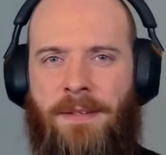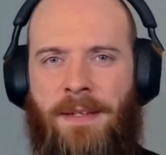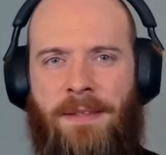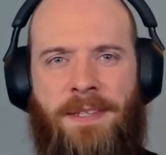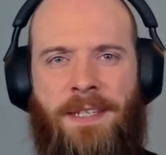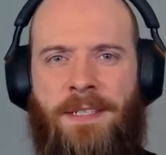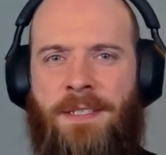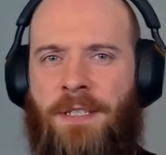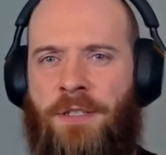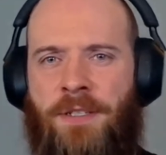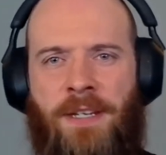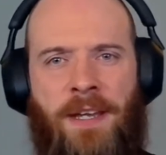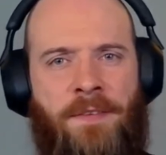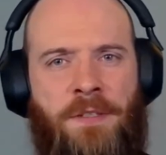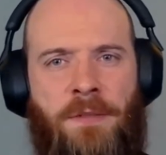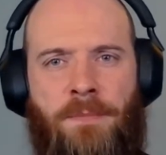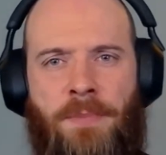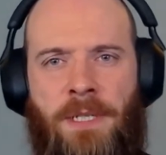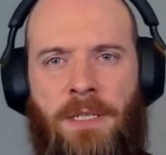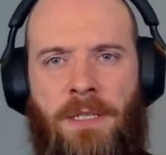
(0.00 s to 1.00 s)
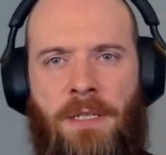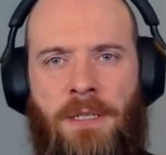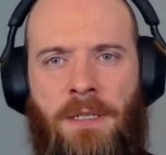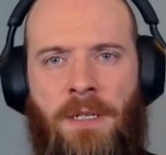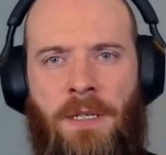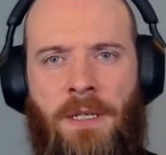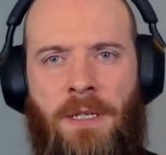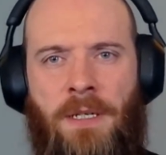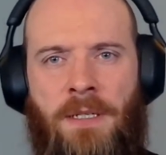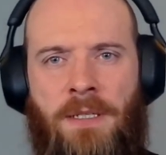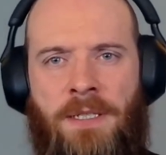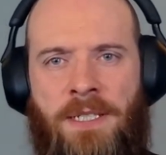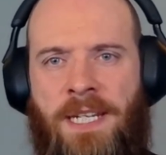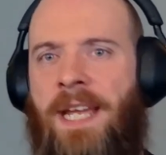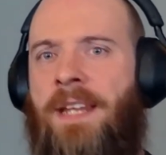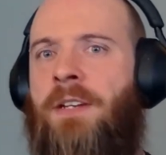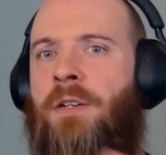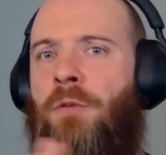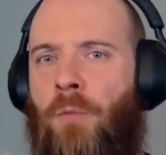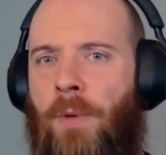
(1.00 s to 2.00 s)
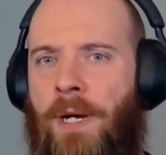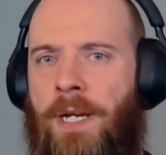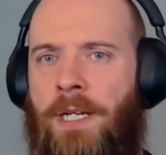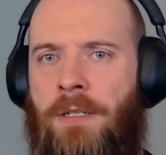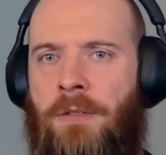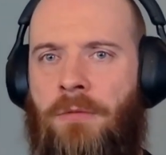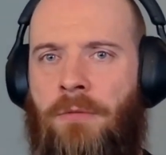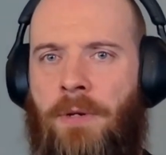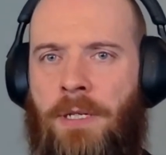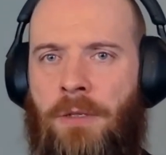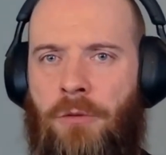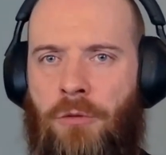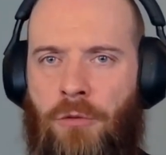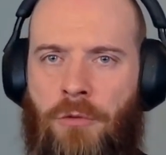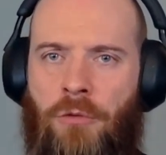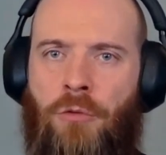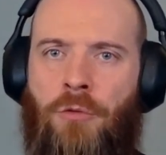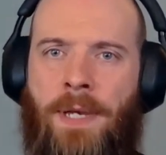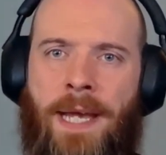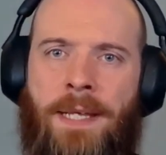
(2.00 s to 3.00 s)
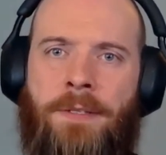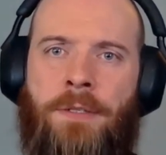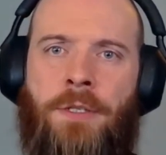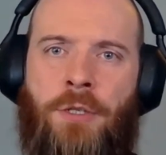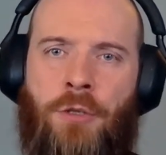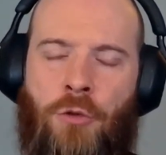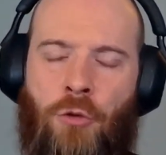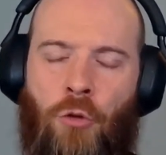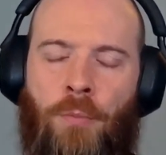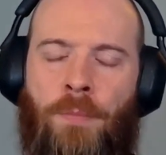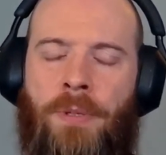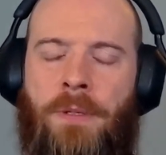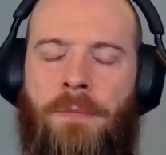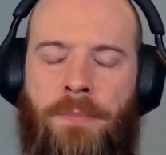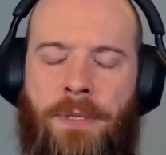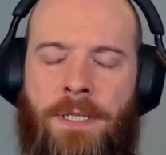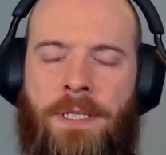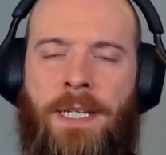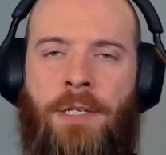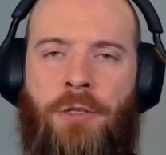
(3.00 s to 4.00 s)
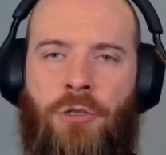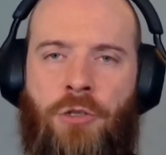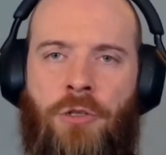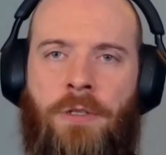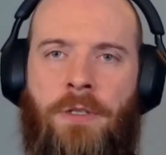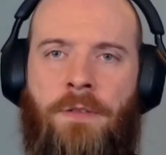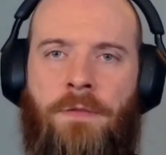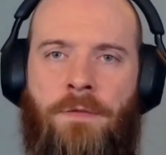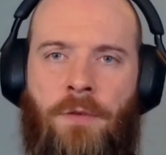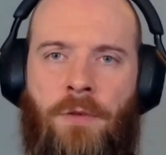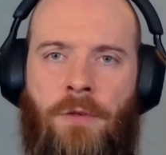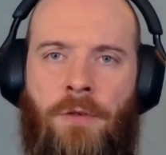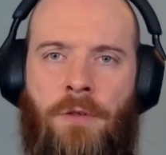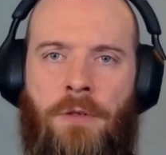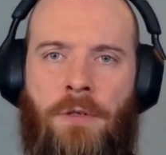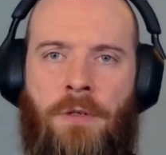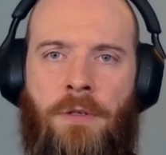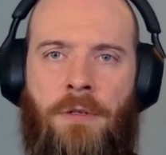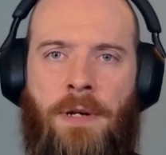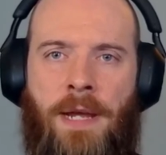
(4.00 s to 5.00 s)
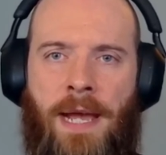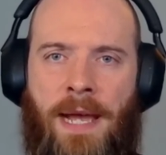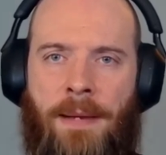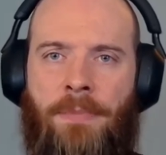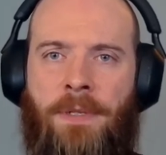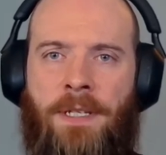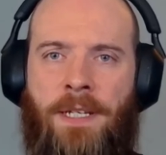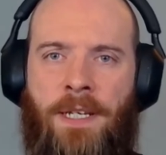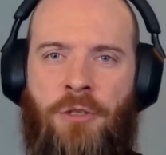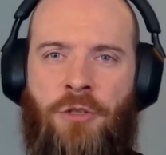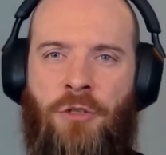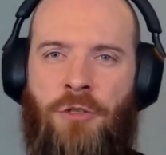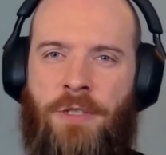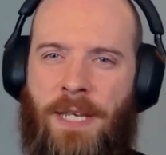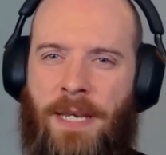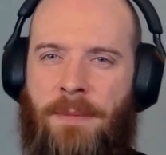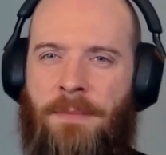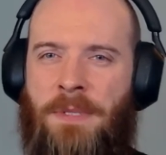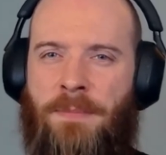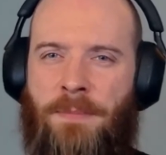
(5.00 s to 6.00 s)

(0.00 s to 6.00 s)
this doesn't have to be tenant wide, right? You can scope it potentially for applications that I'm